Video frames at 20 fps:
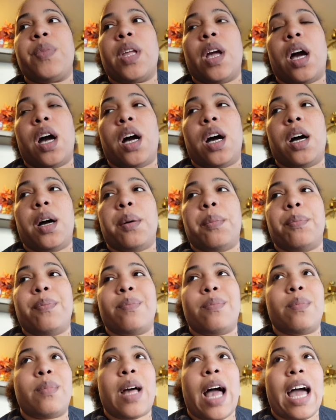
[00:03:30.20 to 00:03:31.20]
um
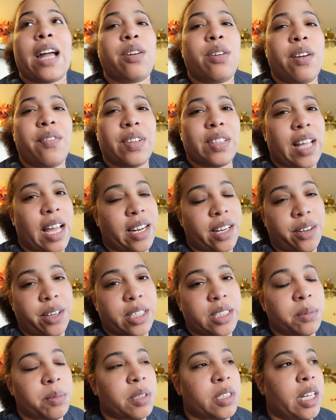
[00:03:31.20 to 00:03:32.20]
I don't have a lot of
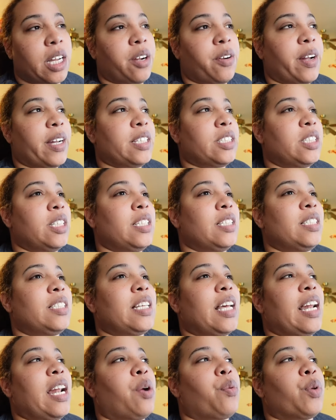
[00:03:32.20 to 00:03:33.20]
Christmas decorations,
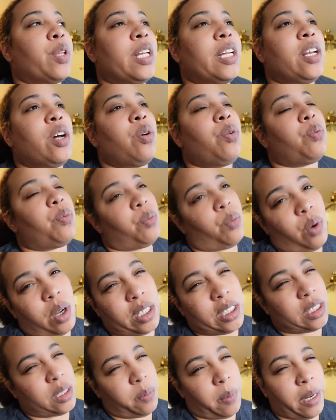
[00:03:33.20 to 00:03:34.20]
and I really don't want
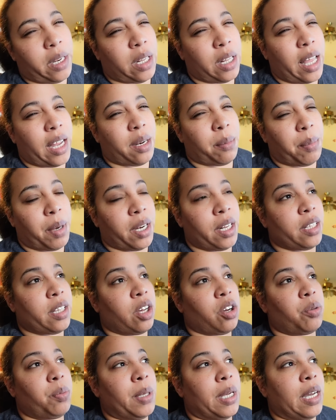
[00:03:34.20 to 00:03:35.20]
to spend a lot of money
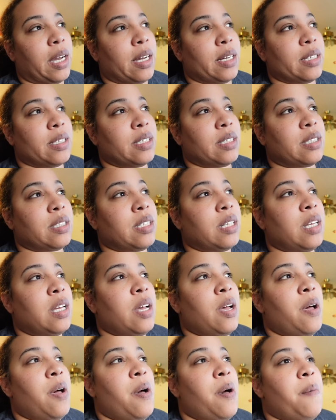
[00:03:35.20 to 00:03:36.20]
though because
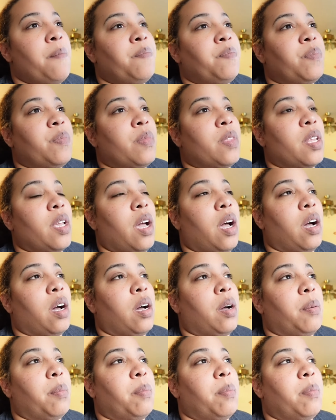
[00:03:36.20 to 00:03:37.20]

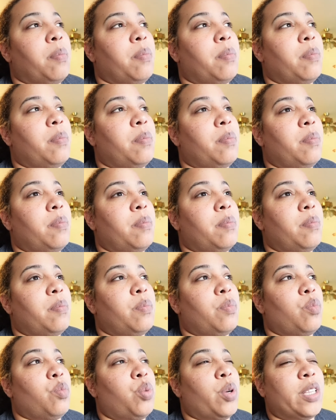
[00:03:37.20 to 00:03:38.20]
um,
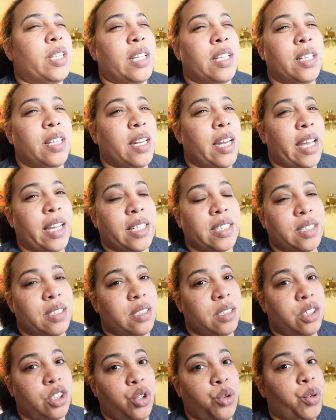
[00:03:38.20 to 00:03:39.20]
within the
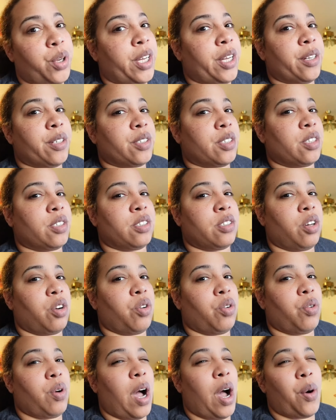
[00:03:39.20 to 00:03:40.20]
next two years or
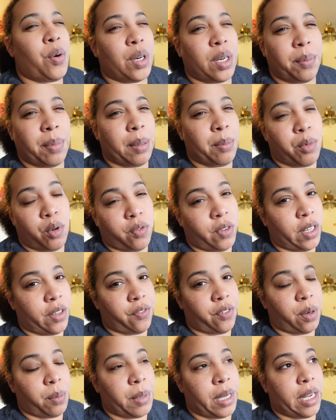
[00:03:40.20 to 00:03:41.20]
so, I want to be moving
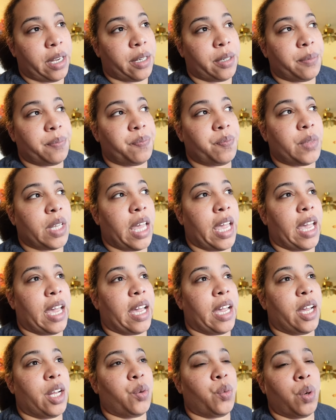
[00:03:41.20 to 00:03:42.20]
from here.
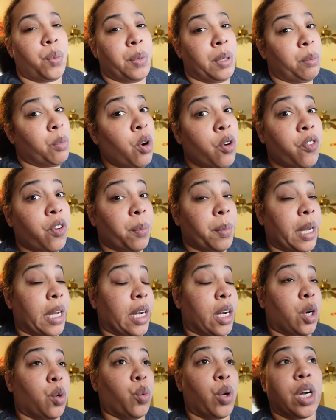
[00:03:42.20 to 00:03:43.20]
And when we move from
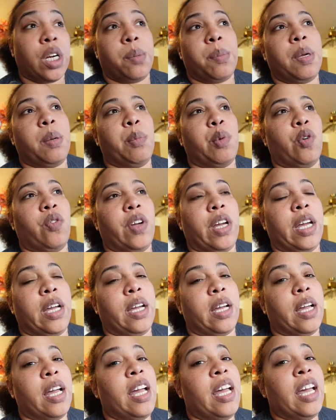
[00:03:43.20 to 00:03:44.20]
here, we're going to be moving